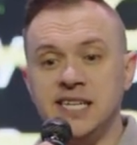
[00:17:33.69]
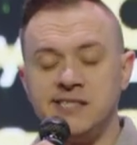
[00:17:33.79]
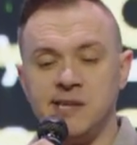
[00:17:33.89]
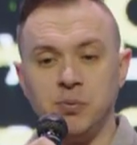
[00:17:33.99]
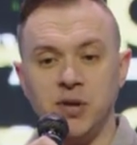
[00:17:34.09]

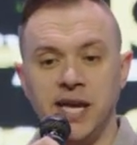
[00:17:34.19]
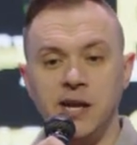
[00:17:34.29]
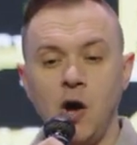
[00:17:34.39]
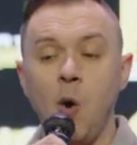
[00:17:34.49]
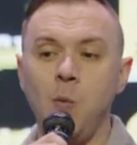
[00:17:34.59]

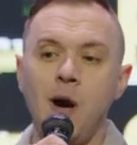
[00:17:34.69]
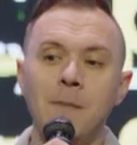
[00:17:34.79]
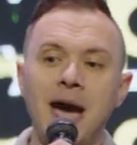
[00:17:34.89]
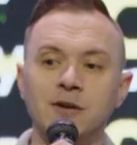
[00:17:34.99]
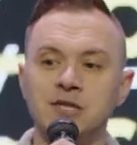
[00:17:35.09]
disciplined on what
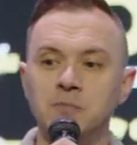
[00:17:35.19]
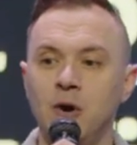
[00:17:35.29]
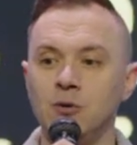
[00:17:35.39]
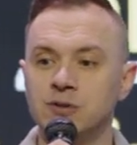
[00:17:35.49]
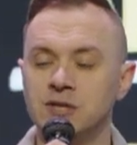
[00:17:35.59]
matters
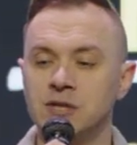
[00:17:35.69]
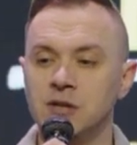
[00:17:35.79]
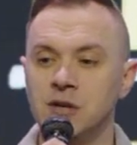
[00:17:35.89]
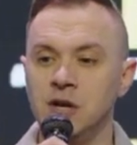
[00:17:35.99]
most.